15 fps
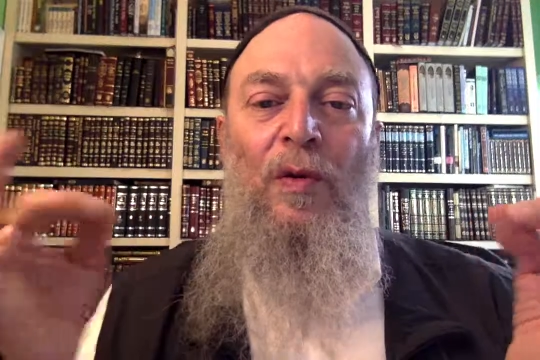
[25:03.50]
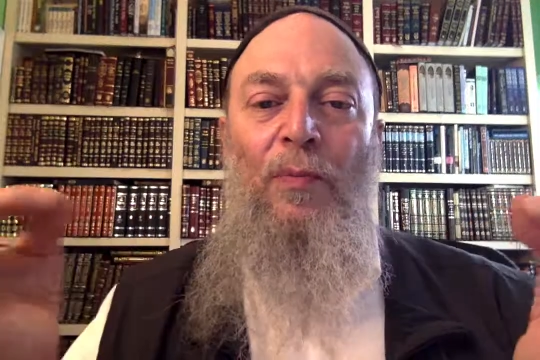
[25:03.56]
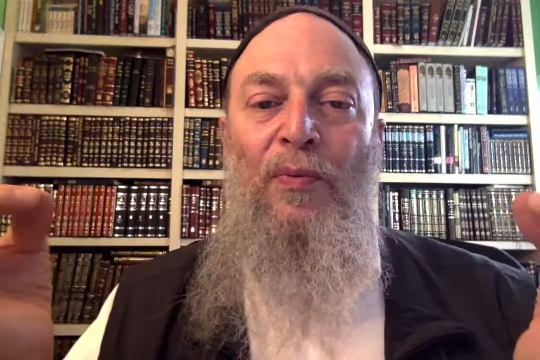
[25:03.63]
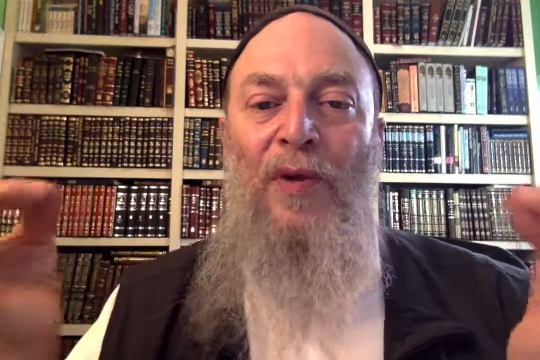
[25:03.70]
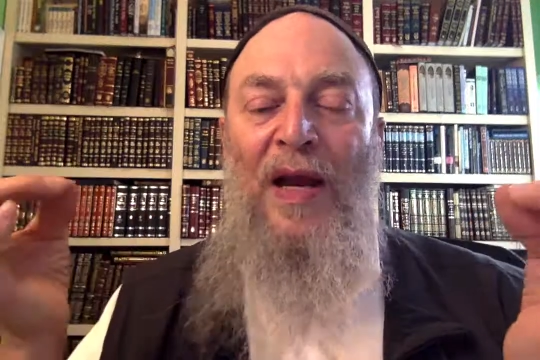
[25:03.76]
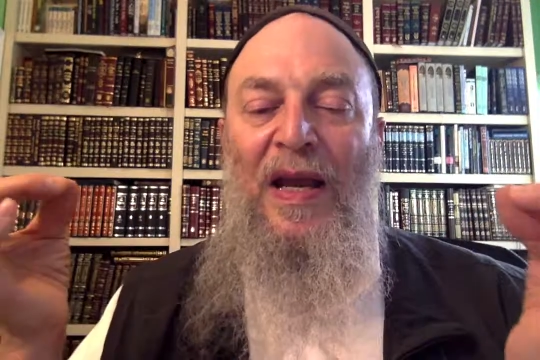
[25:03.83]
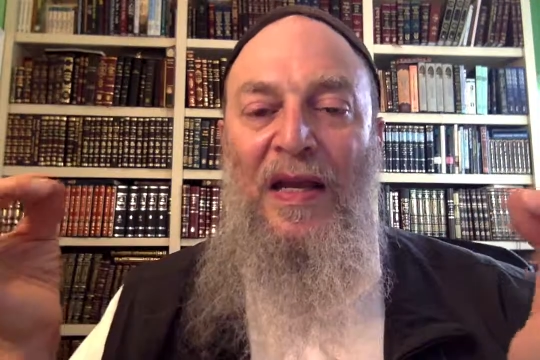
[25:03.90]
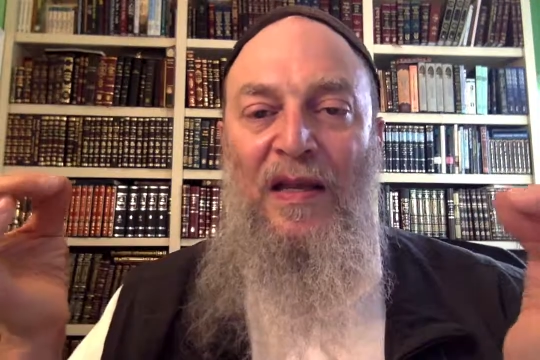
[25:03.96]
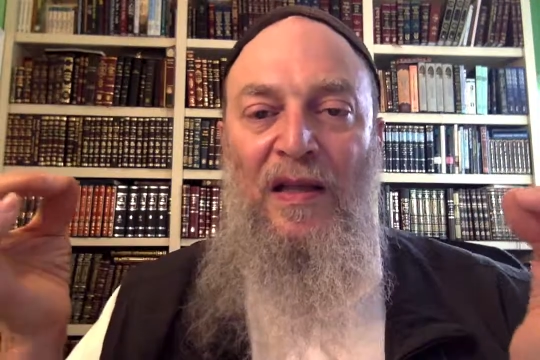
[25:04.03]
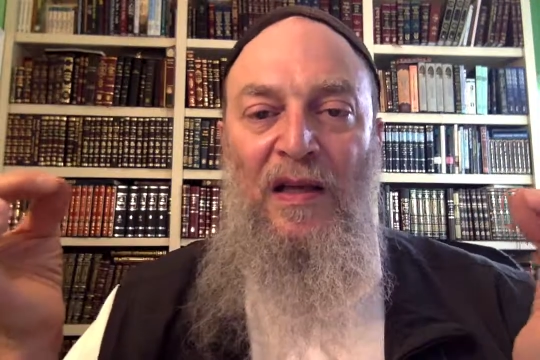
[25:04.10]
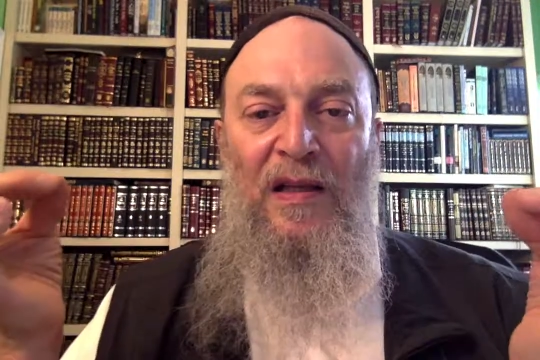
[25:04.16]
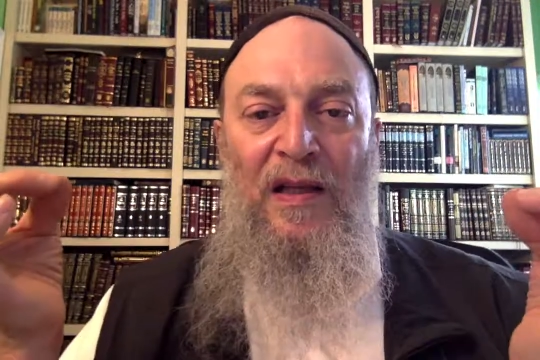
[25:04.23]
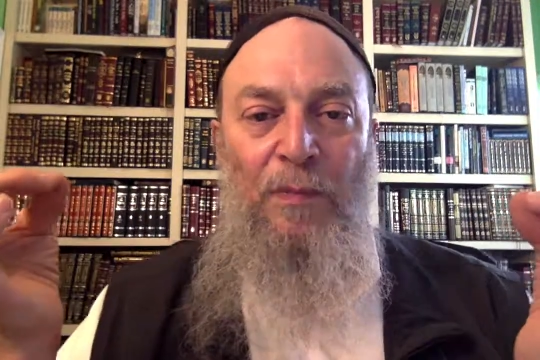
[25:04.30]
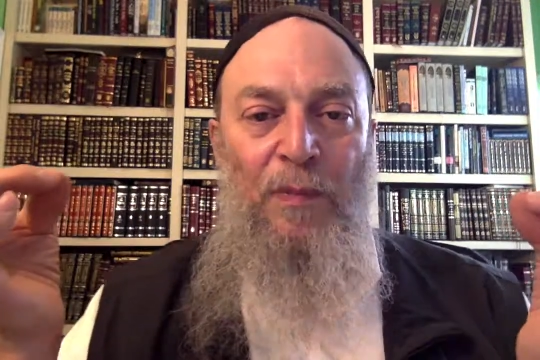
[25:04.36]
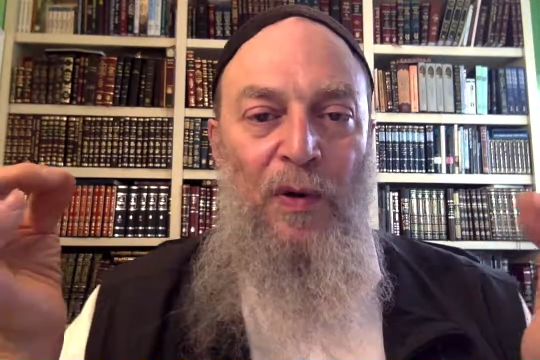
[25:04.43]
break the
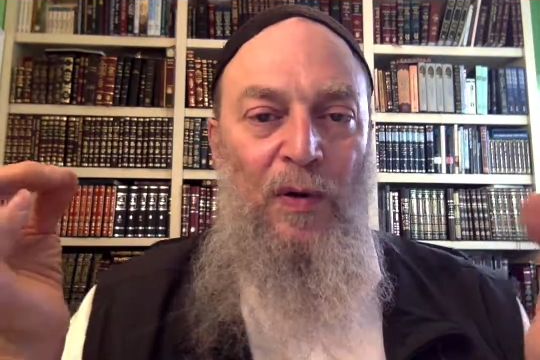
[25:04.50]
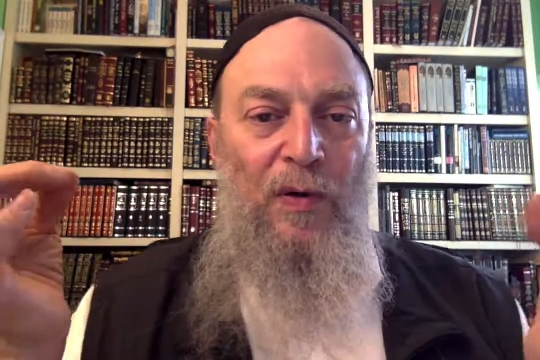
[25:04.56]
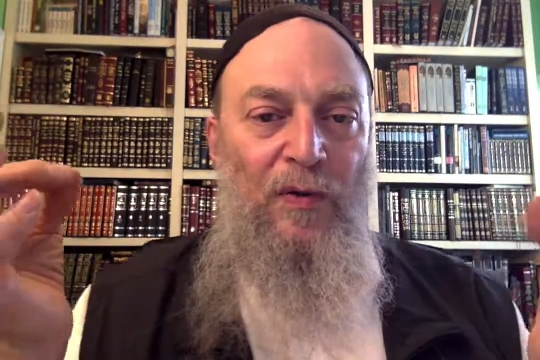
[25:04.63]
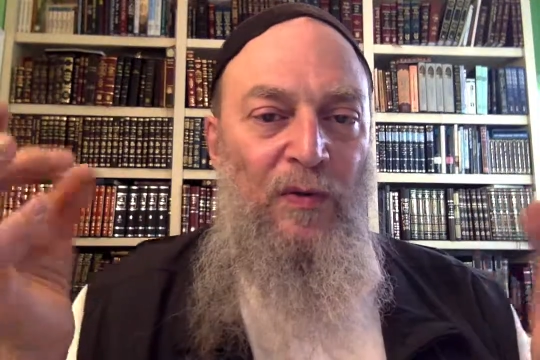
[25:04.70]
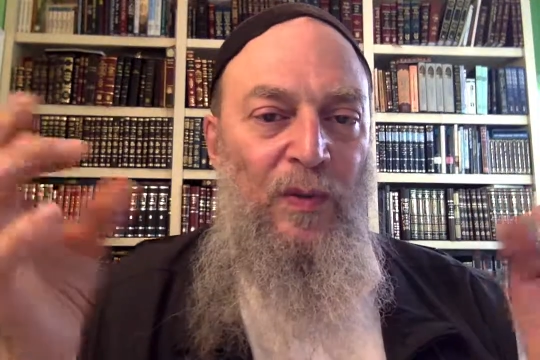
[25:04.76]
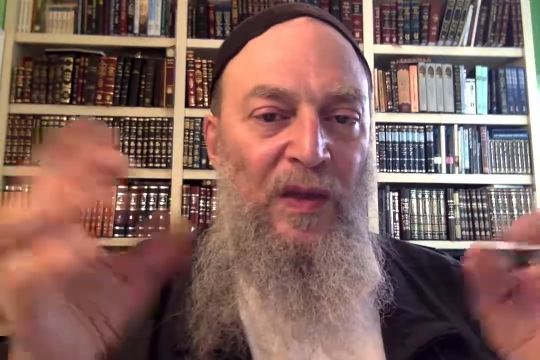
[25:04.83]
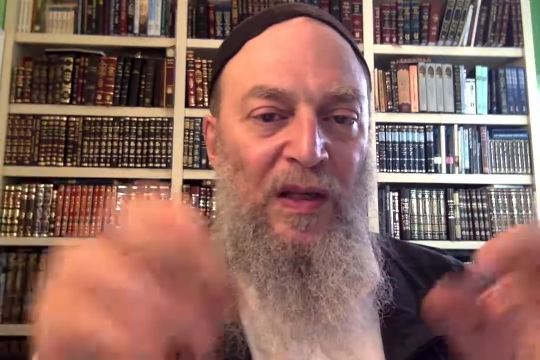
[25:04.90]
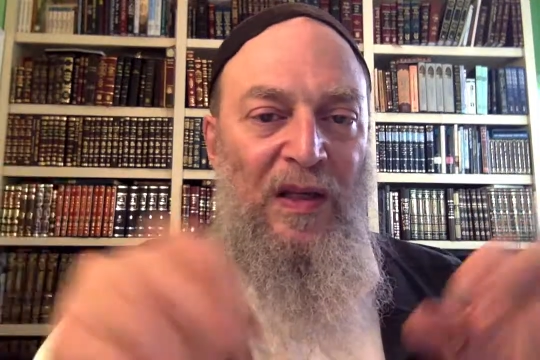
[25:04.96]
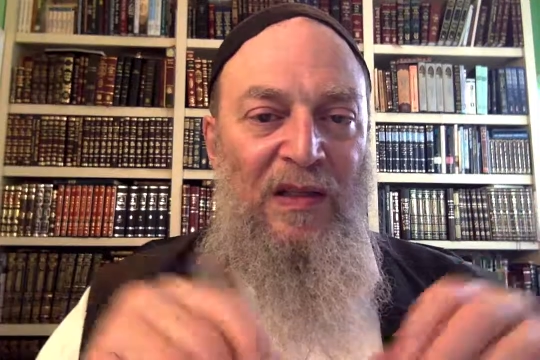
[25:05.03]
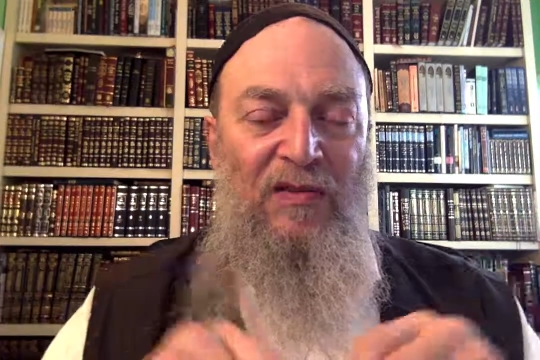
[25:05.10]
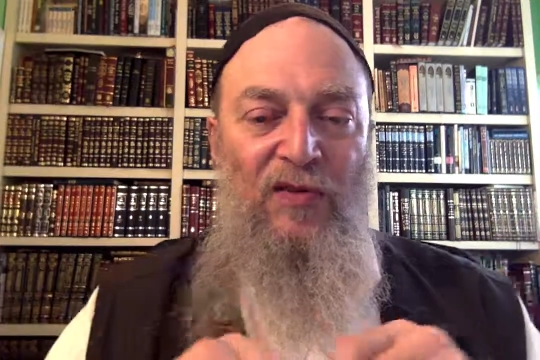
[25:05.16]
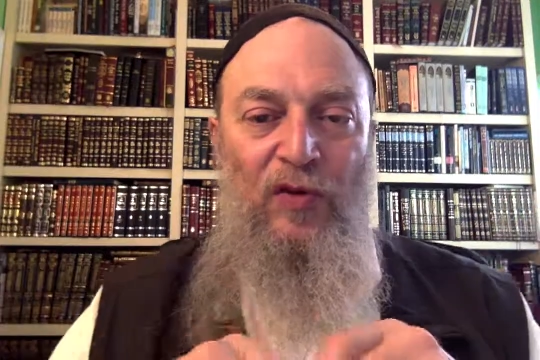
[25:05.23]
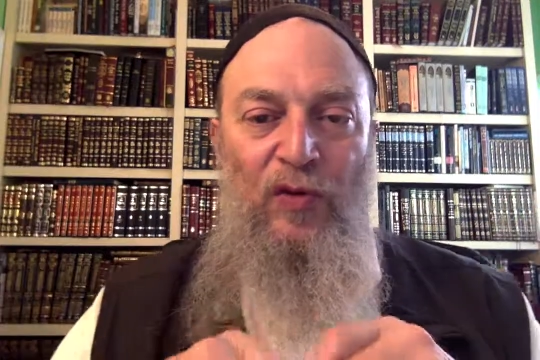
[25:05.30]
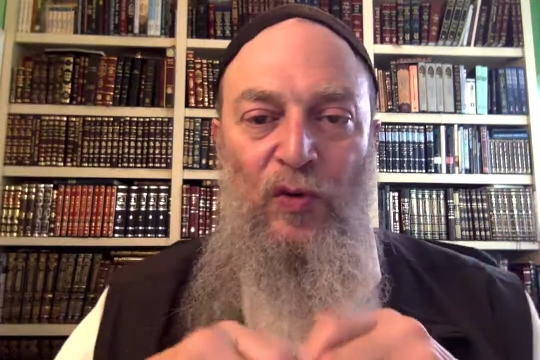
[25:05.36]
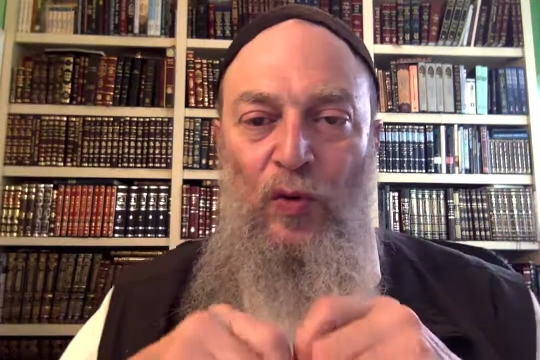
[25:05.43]
klipot. We need
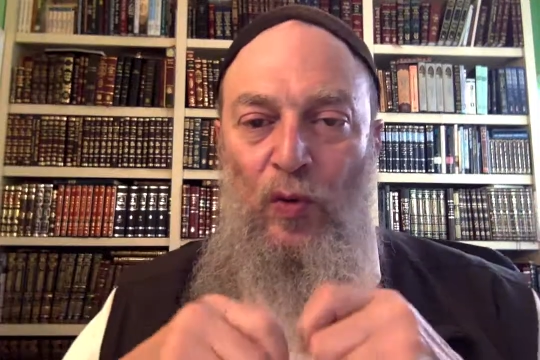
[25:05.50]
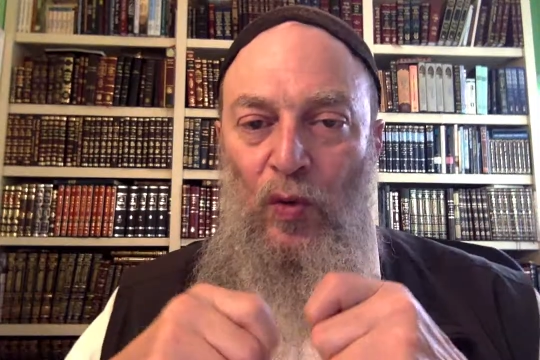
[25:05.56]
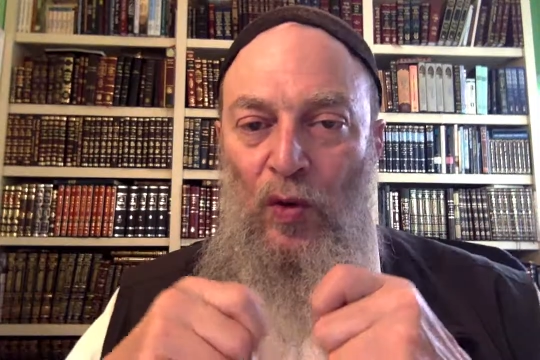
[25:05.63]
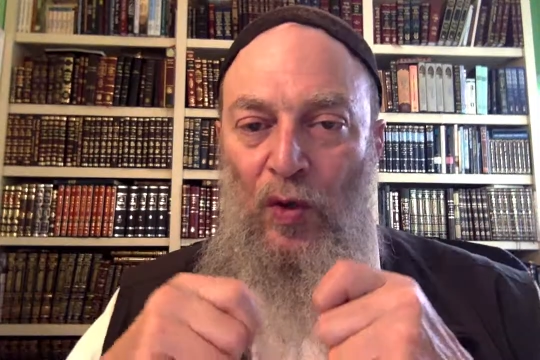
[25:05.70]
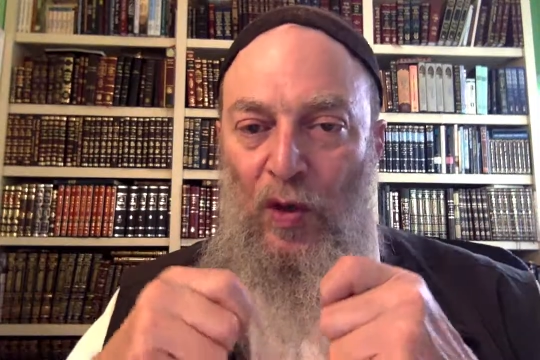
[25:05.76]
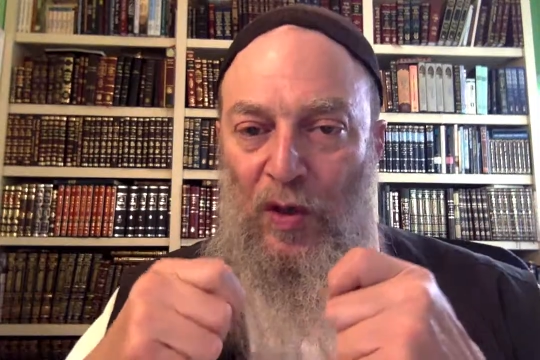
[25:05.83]
to